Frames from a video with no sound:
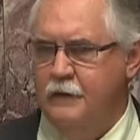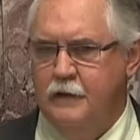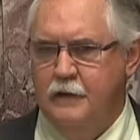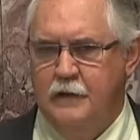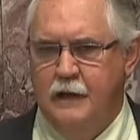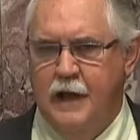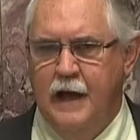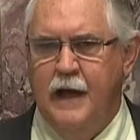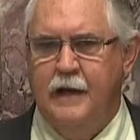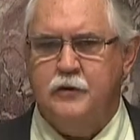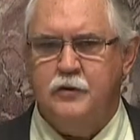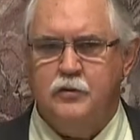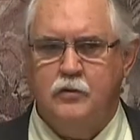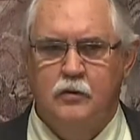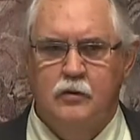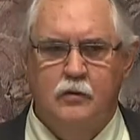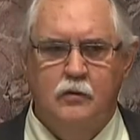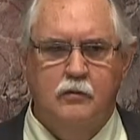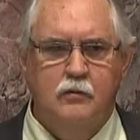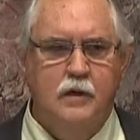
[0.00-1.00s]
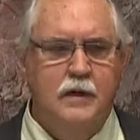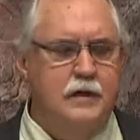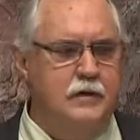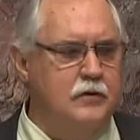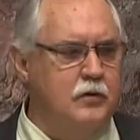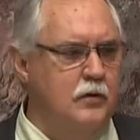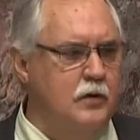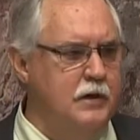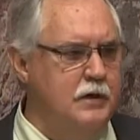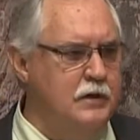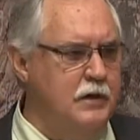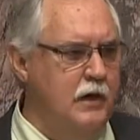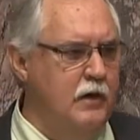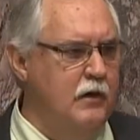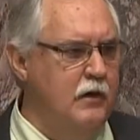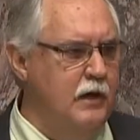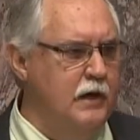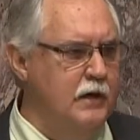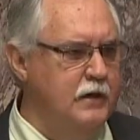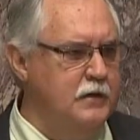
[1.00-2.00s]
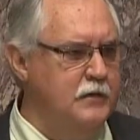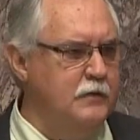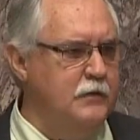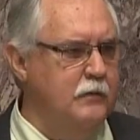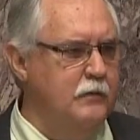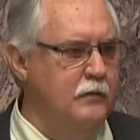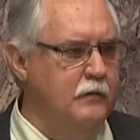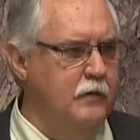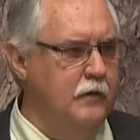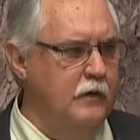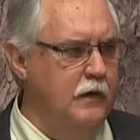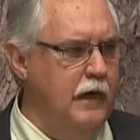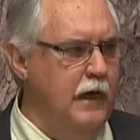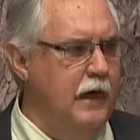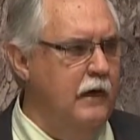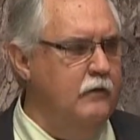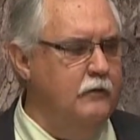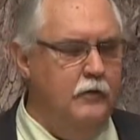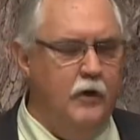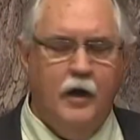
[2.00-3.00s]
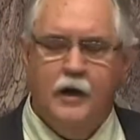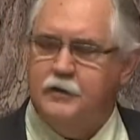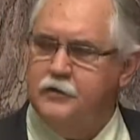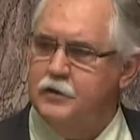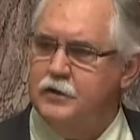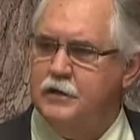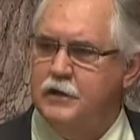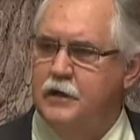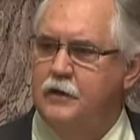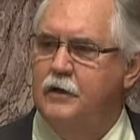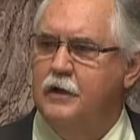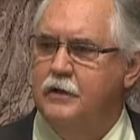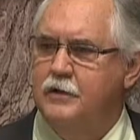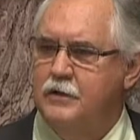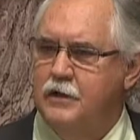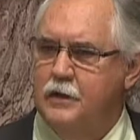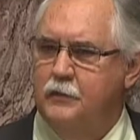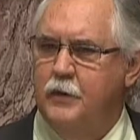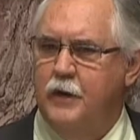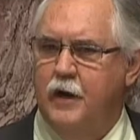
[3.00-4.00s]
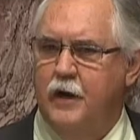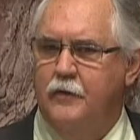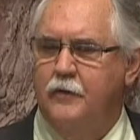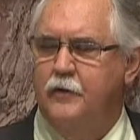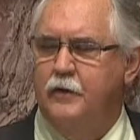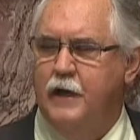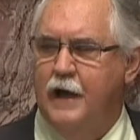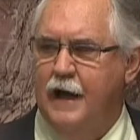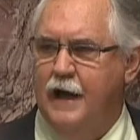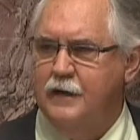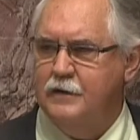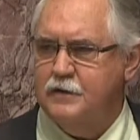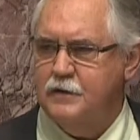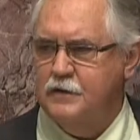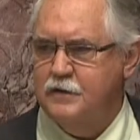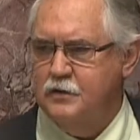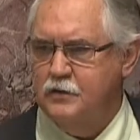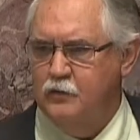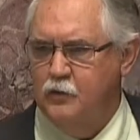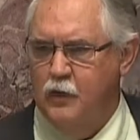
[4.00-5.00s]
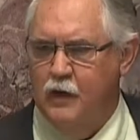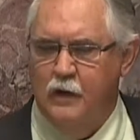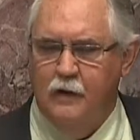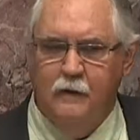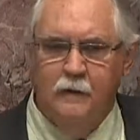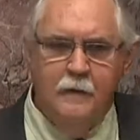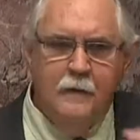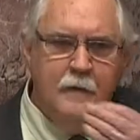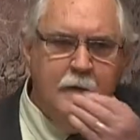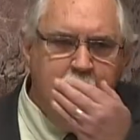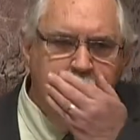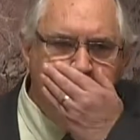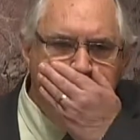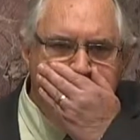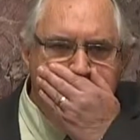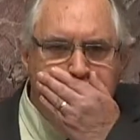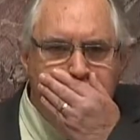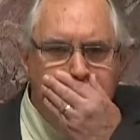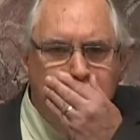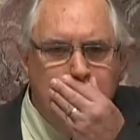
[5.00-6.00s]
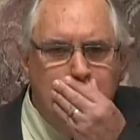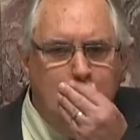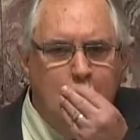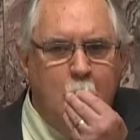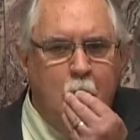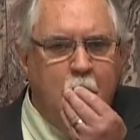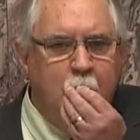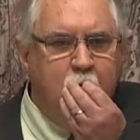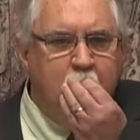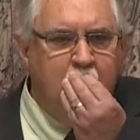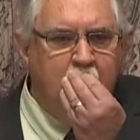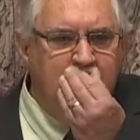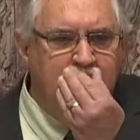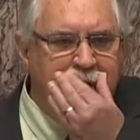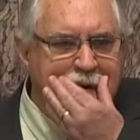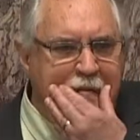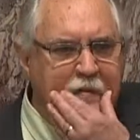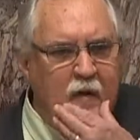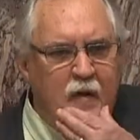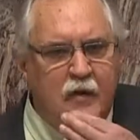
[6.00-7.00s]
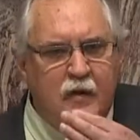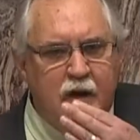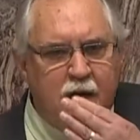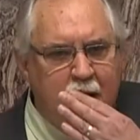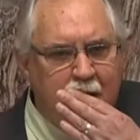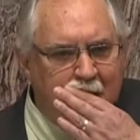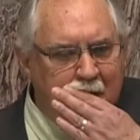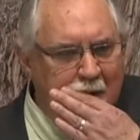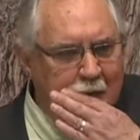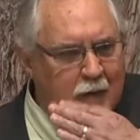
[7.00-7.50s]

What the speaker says: natural resource areas for where not just LNG, but other gases as well, that are very, very